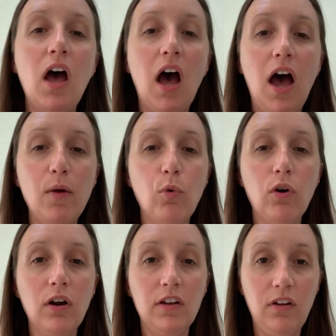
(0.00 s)
I
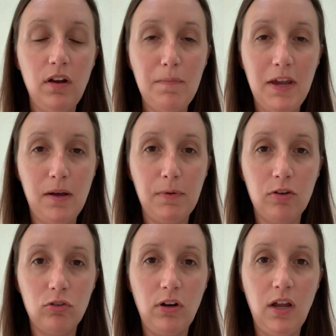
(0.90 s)
wore a ton of makeup
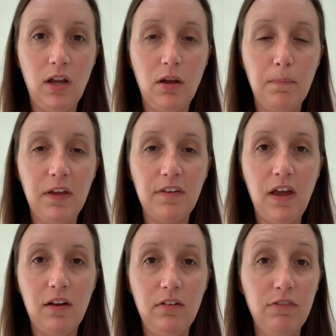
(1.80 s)
yesterday because I
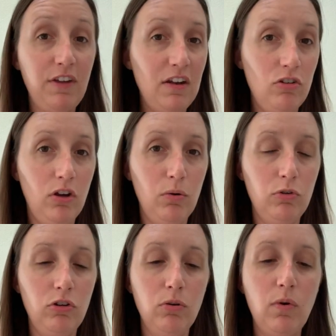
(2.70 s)
had an event to go
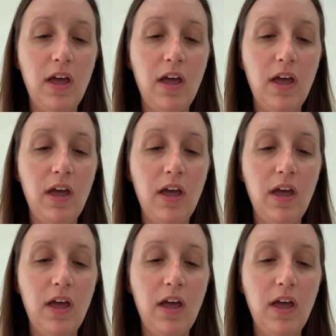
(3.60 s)
to,